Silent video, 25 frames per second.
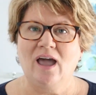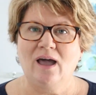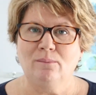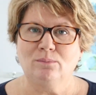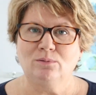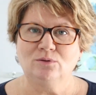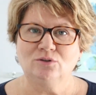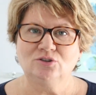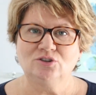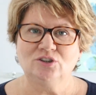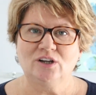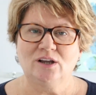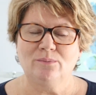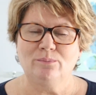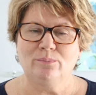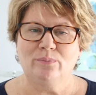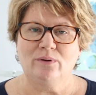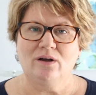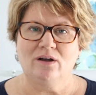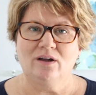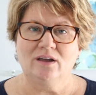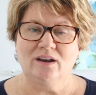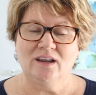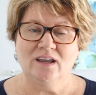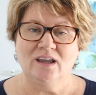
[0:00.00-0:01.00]
apple-shaped
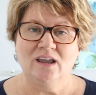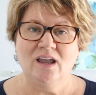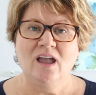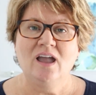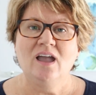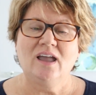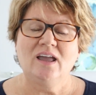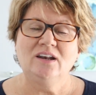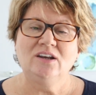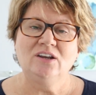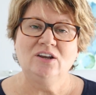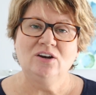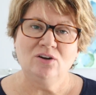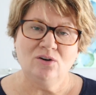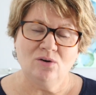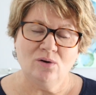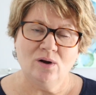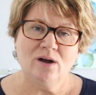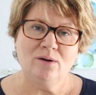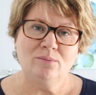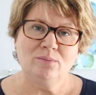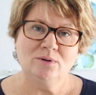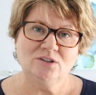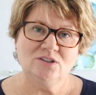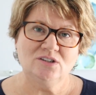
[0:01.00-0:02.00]
body. And you know
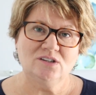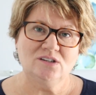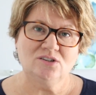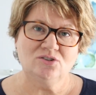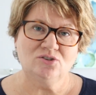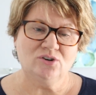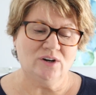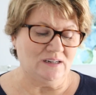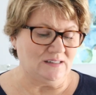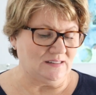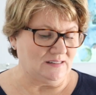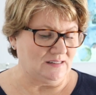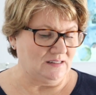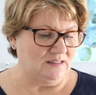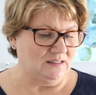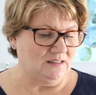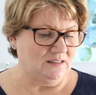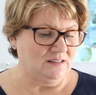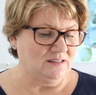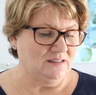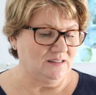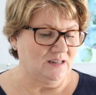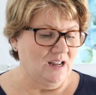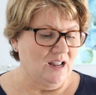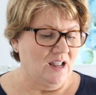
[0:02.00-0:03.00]
how much this dress
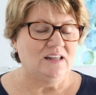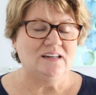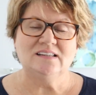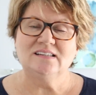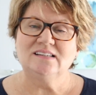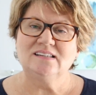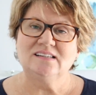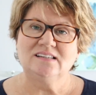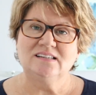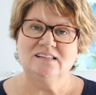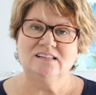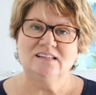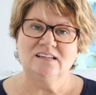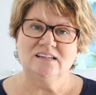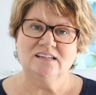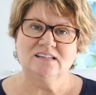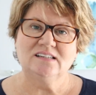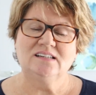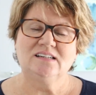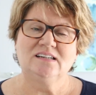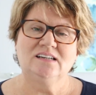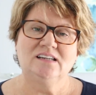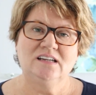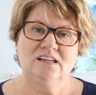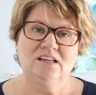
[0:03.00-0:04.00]
is? It is
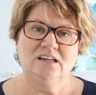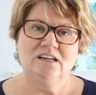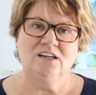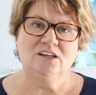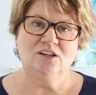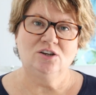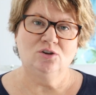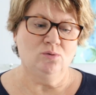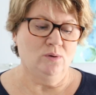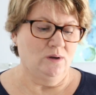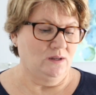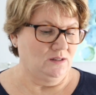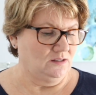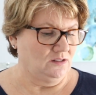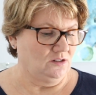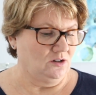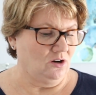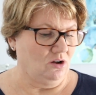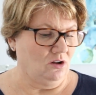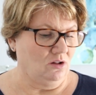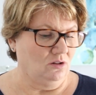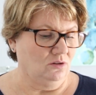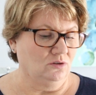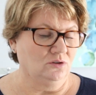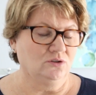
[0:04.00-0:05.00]
16 US
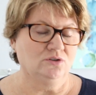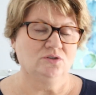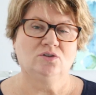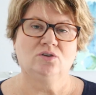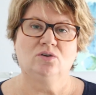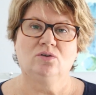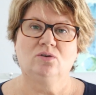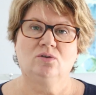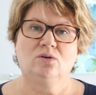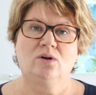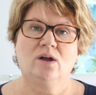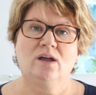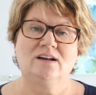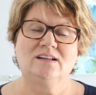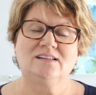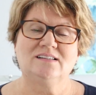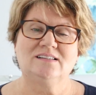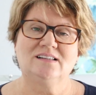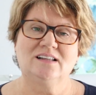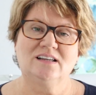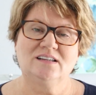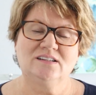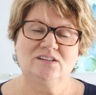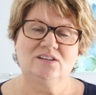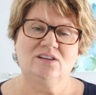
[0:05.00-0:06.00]
dollars and it's
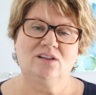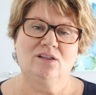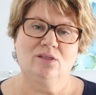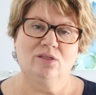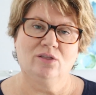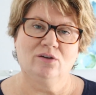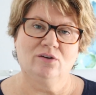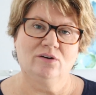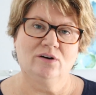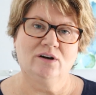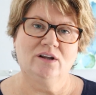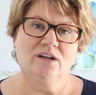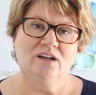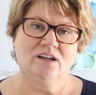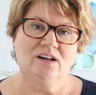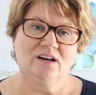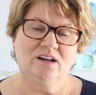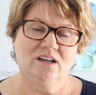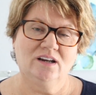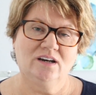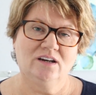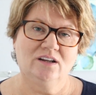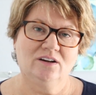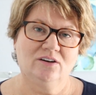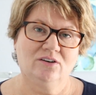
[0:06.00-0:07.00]
less than 30
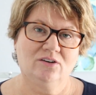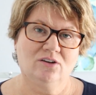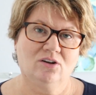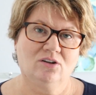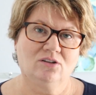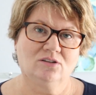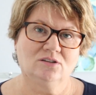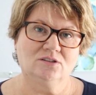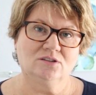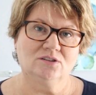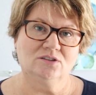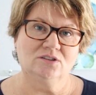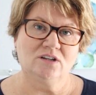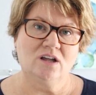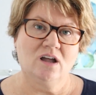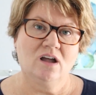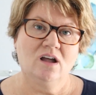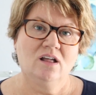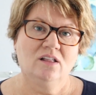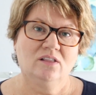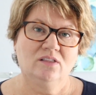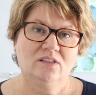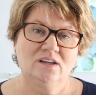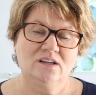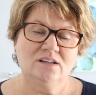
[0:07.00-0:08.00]
Canadian dollars.
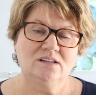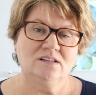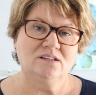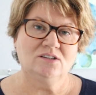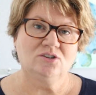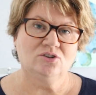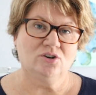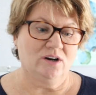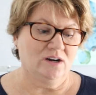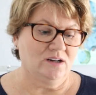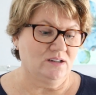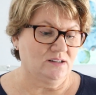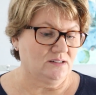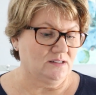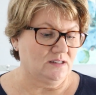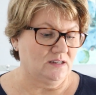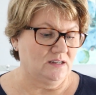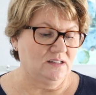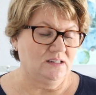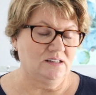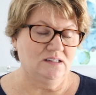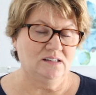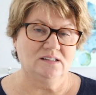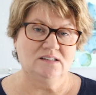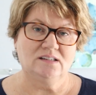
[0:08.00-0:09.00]
This dress
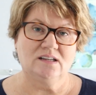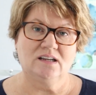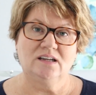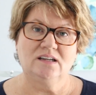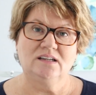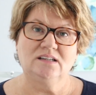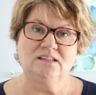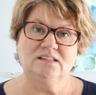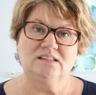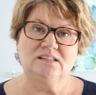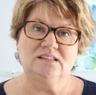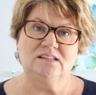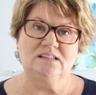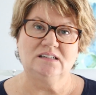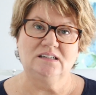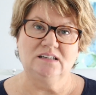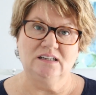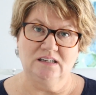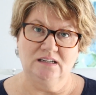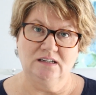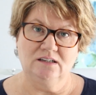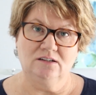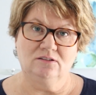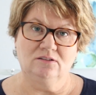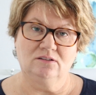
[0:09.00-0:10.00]
is a
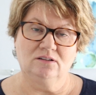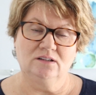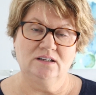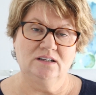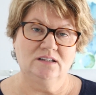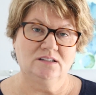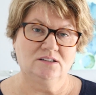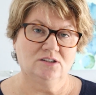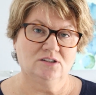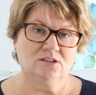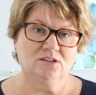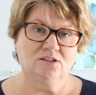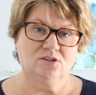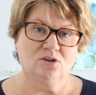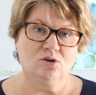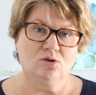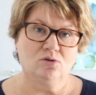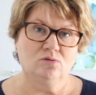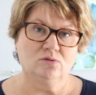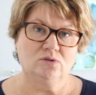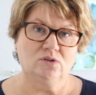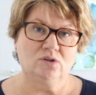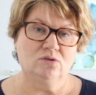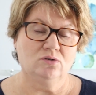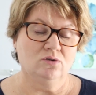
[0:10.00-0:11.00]
steal. It's
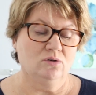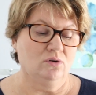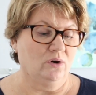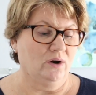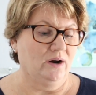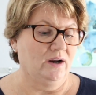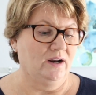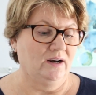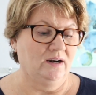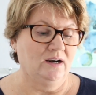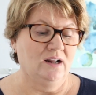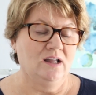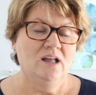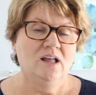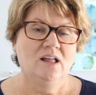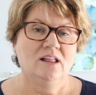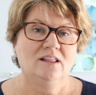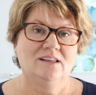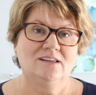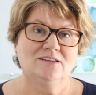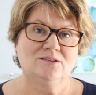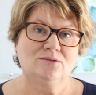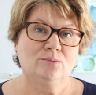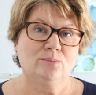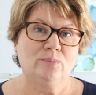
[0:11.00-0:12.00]
so, so great.
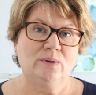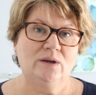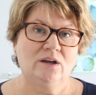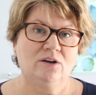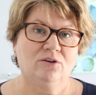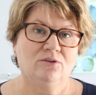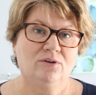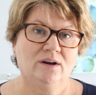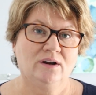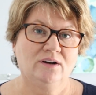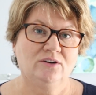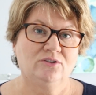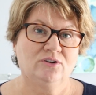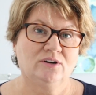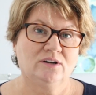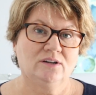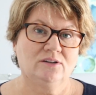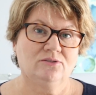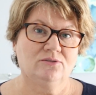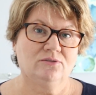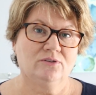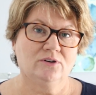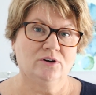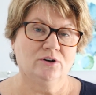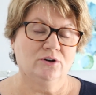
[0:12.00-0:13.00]
This would be a great
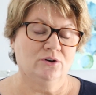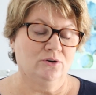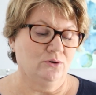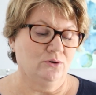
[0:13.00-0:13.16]
dress for a